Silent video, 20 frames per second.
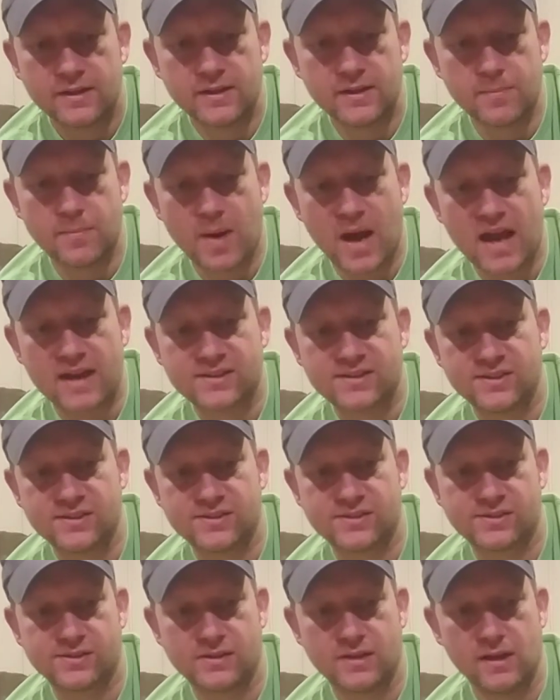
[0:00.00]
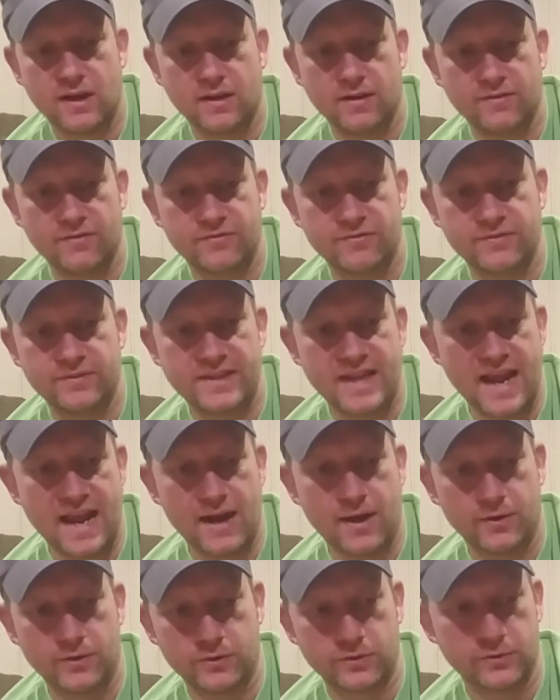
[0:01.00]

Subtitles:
The boxes of down,